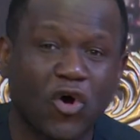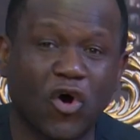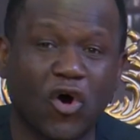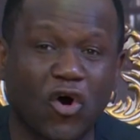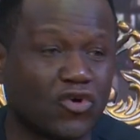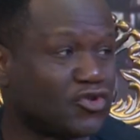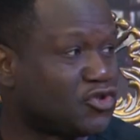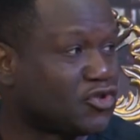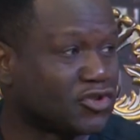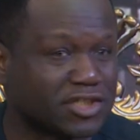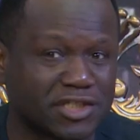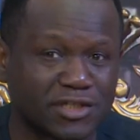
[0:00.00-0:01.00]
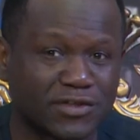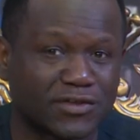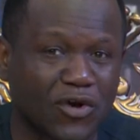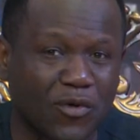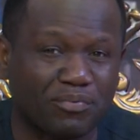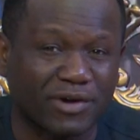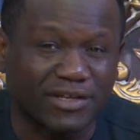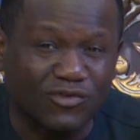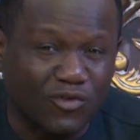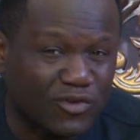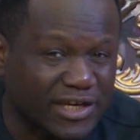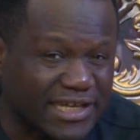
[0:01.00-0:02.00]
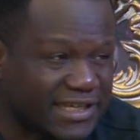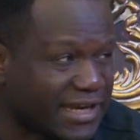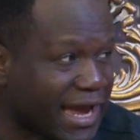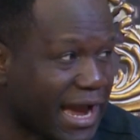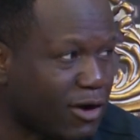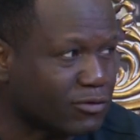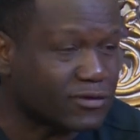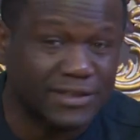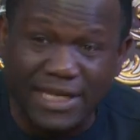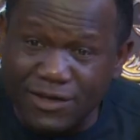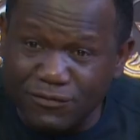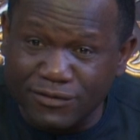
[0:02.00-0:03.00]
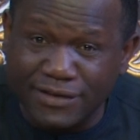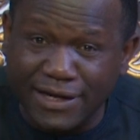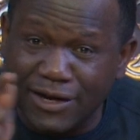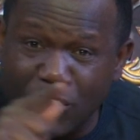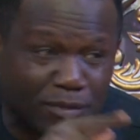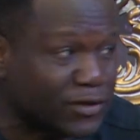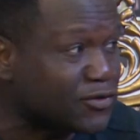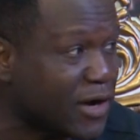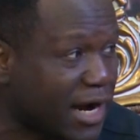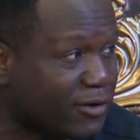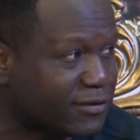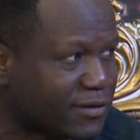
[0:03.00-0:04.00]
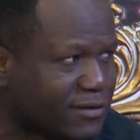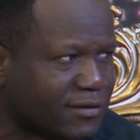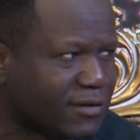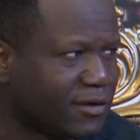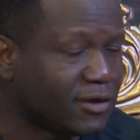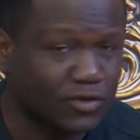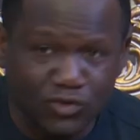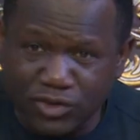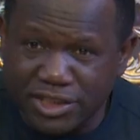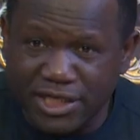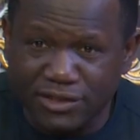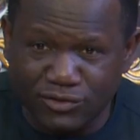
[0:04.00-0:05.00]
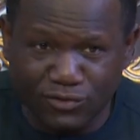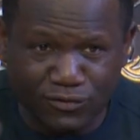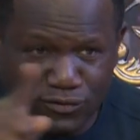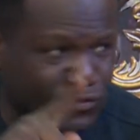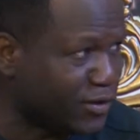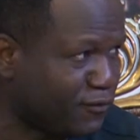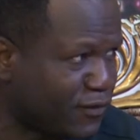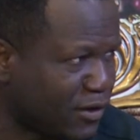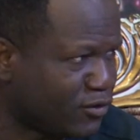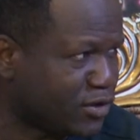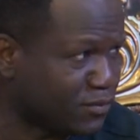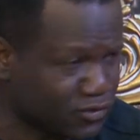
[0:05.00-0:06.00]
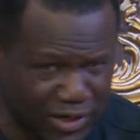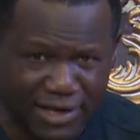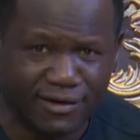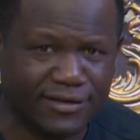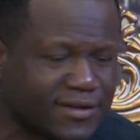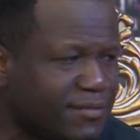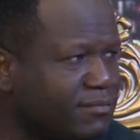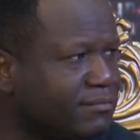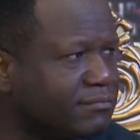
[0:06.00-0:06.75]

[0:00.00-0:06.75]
All churches operate only in the house. They even started coming to houses to check those doing fellowship, to arrest them.